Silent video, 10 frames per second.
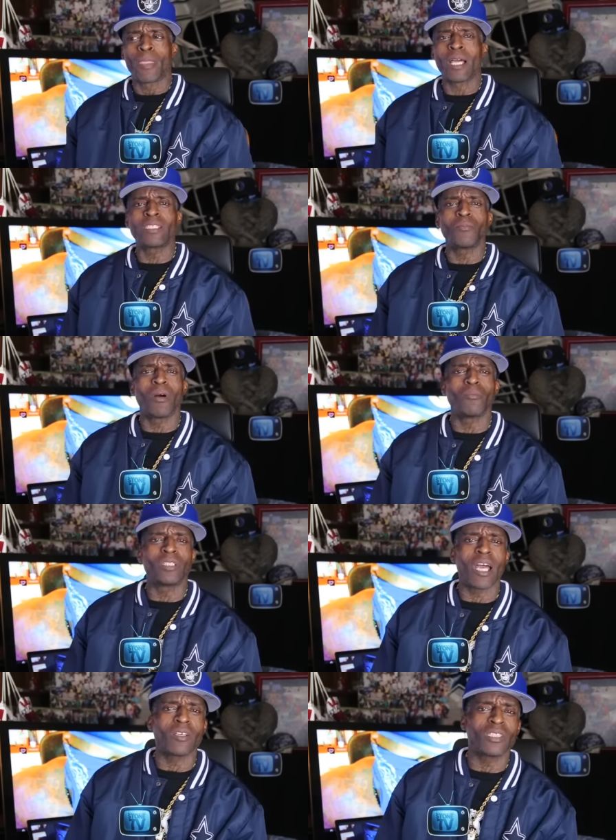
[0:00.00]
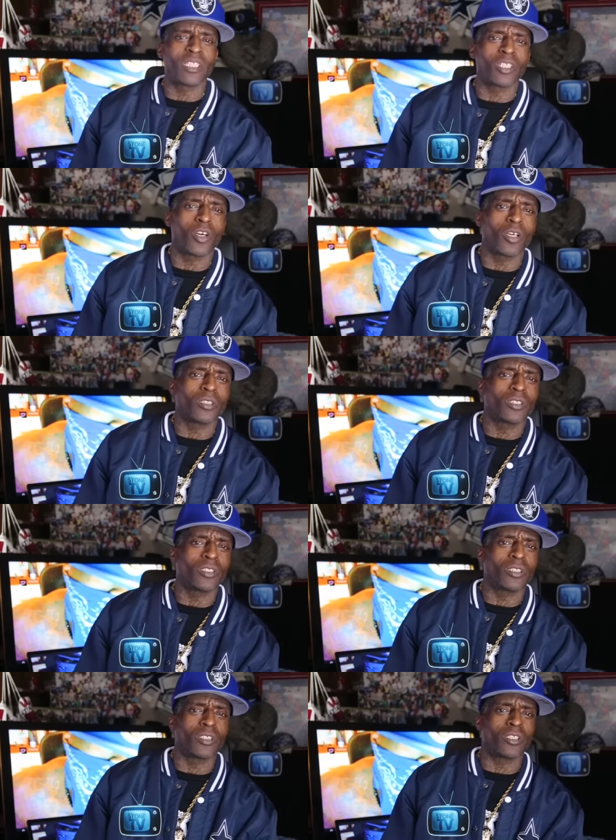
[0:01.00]
I said, mama, but y'all said God is a
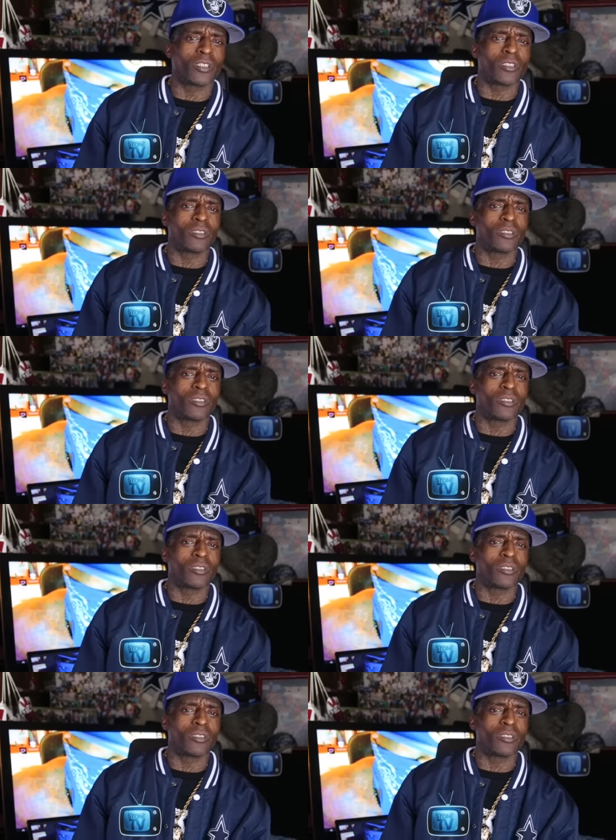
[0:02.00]
good God.